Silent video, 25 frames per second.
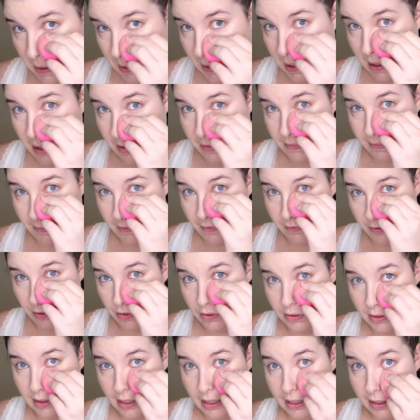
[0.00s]
I have a
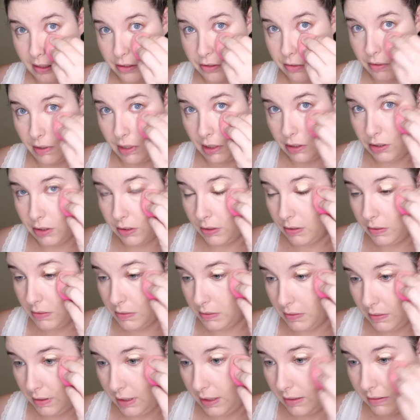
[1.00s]
few dietary issues
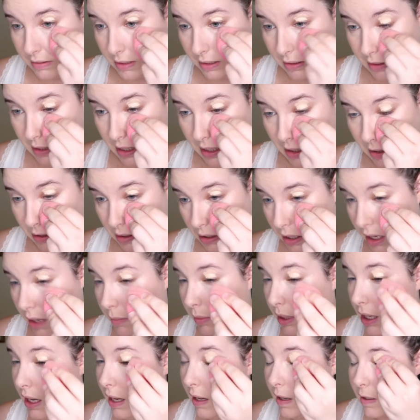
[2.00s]
and things like that. I got
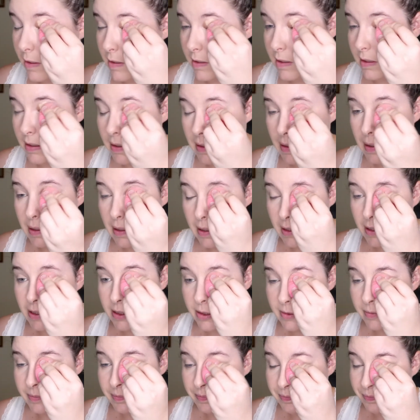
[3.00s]
IBS.
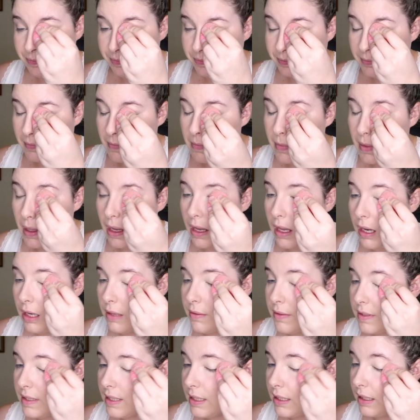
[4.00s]
And I
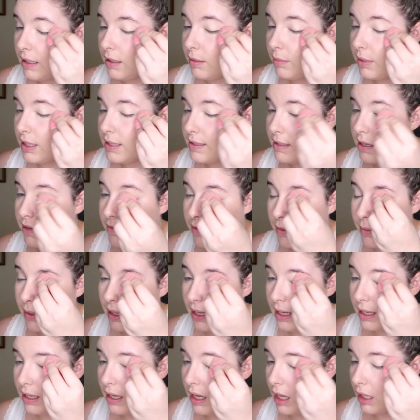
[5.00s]
was thinking to myself, am
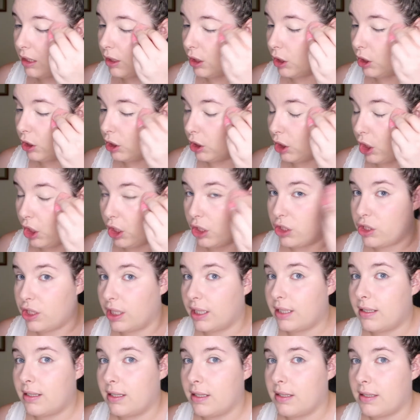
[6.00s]
I
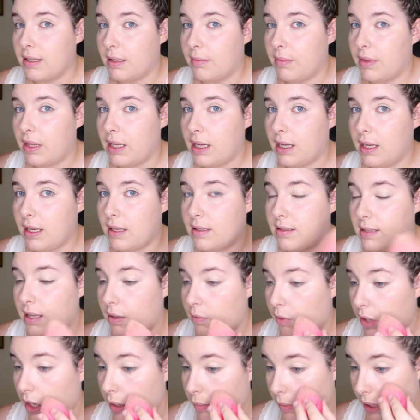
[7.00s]
allergic to something? Is
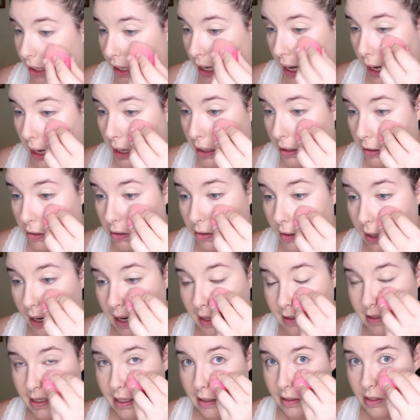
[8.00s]
that why my under
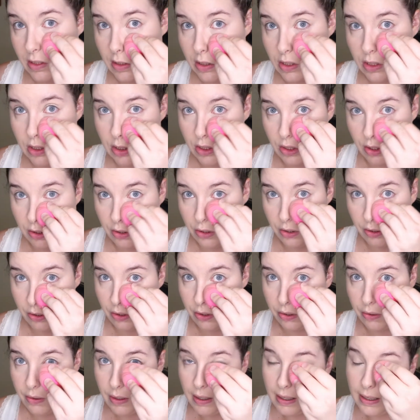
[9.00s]
eyes get
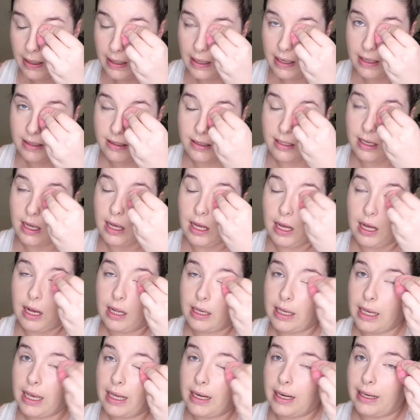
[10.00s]
so
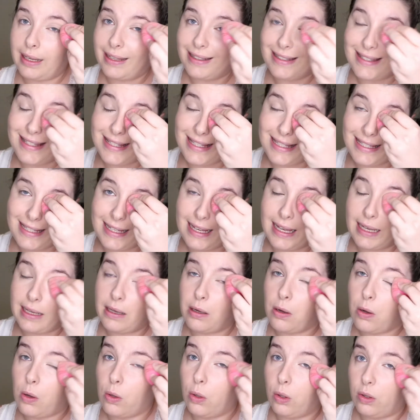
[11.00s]
dark and I get
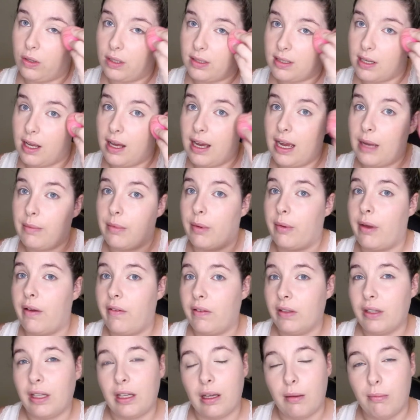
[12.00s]
sick all the time? I'm
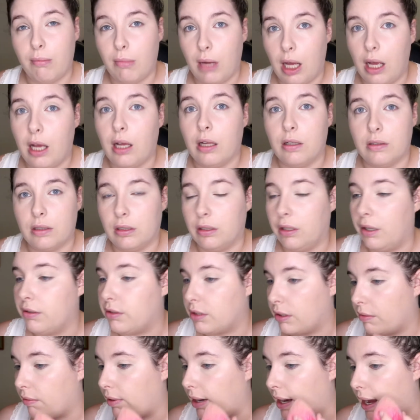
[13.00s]
having like a mild
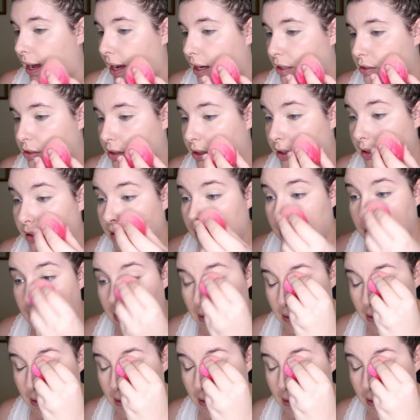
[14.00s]
allergic reaction.